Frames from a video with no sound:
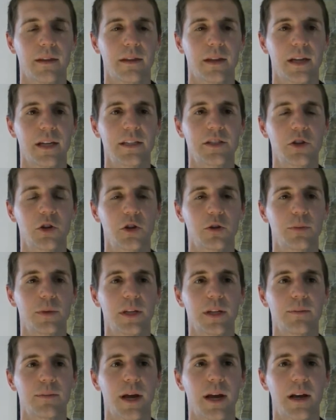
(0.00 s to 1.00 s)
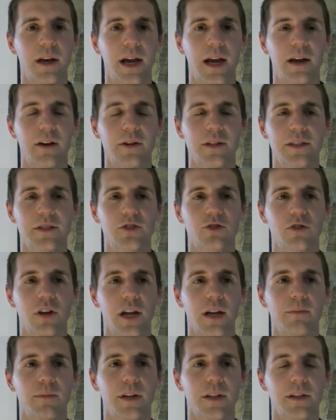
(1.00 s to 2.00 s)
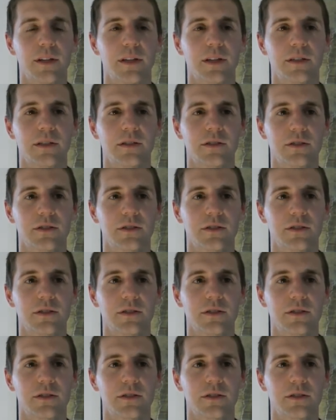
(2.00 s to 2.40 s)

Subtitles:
And he told me about how his grandmother